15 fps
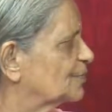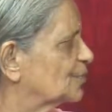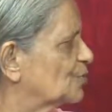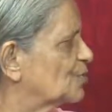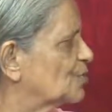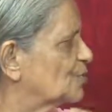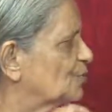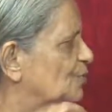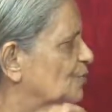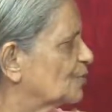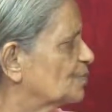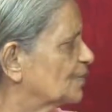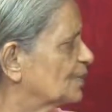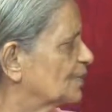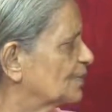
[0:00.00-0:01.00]
who is over
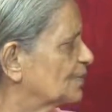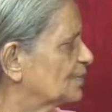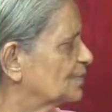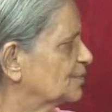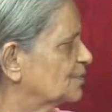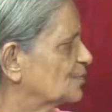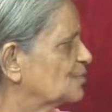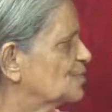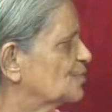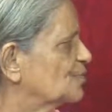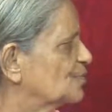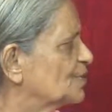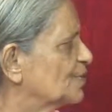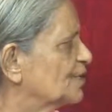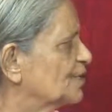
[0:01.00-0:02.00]
me, who is
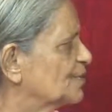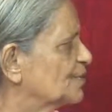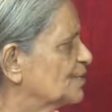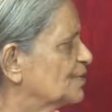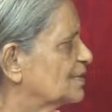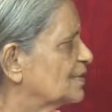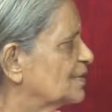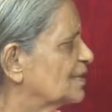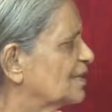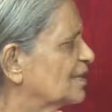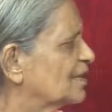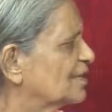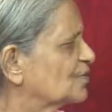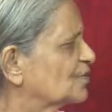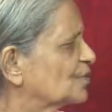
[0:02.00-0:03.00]
doing everything.
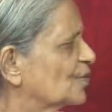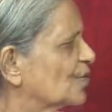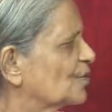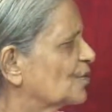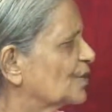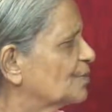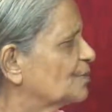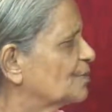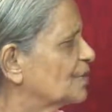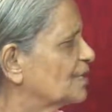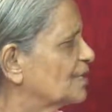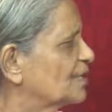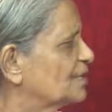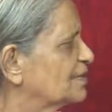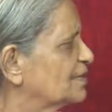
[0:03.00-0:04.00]
So how can be
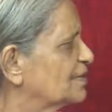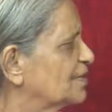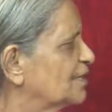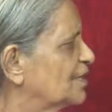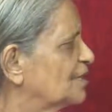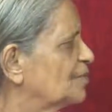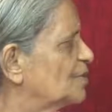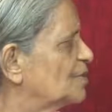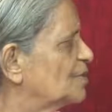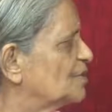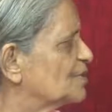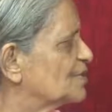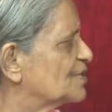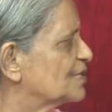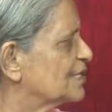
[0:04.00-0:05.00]

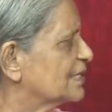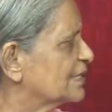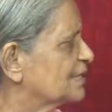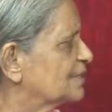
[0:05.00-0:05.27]
egoistic?